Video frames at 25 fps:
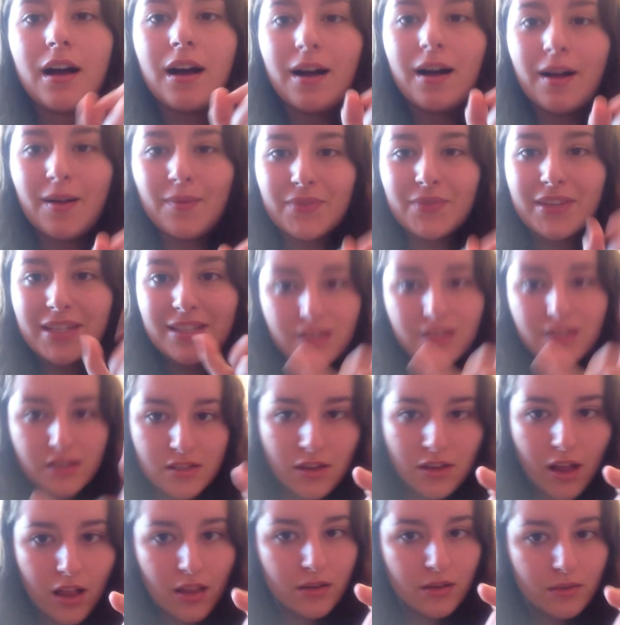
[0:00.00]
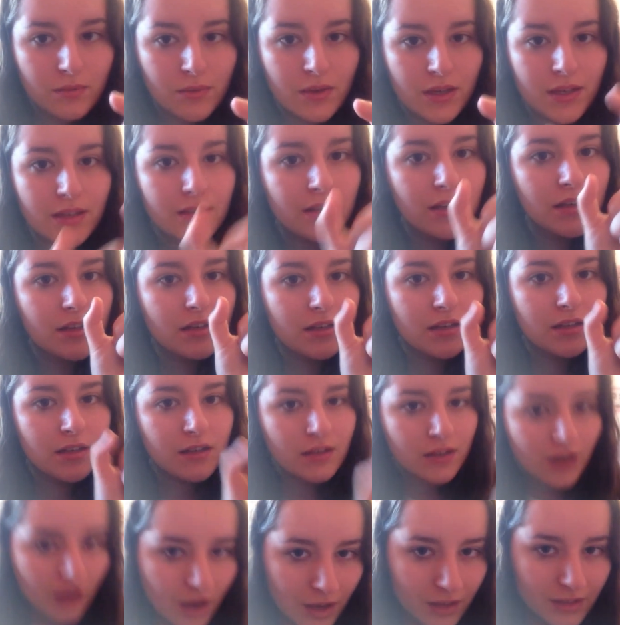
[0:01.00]
It's a Solent one,
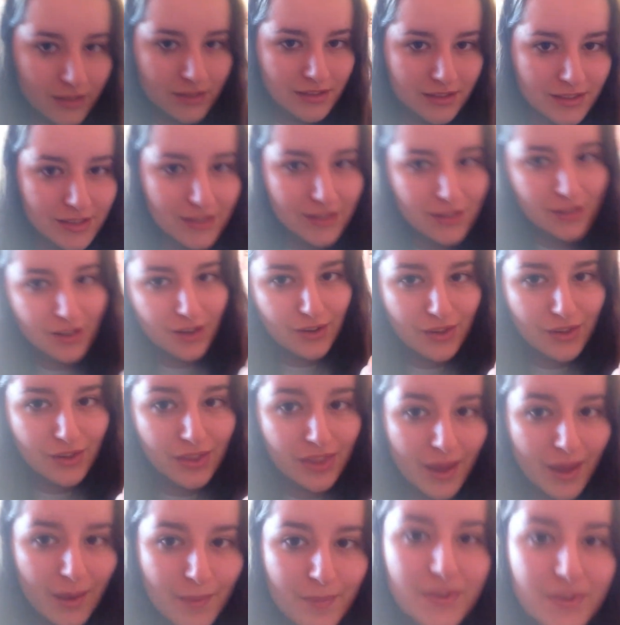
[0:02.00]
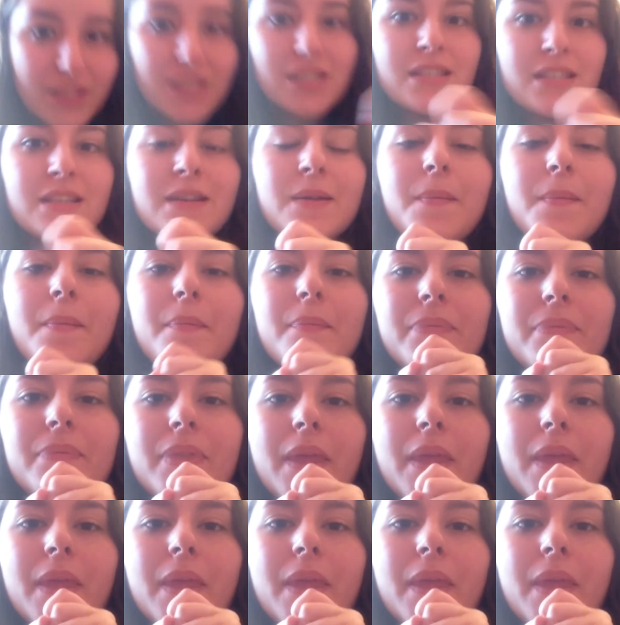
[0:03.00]
not Southampton,